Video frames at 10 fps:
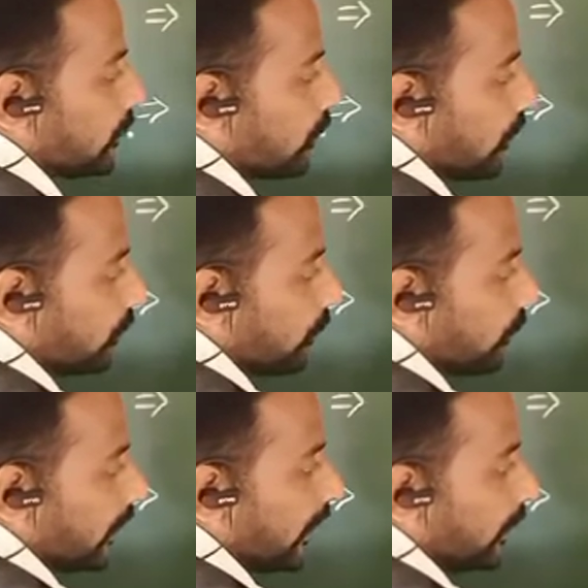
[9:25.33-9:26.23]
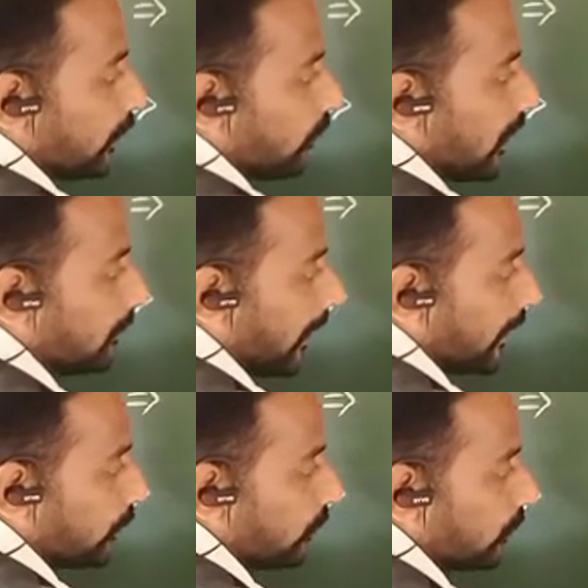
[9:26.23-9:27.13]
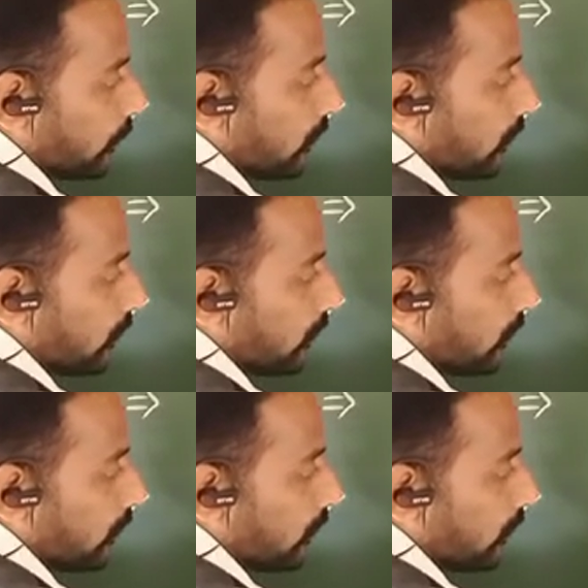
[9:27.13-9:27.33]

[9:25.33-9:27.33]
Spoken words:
So 2 into 1 by 2.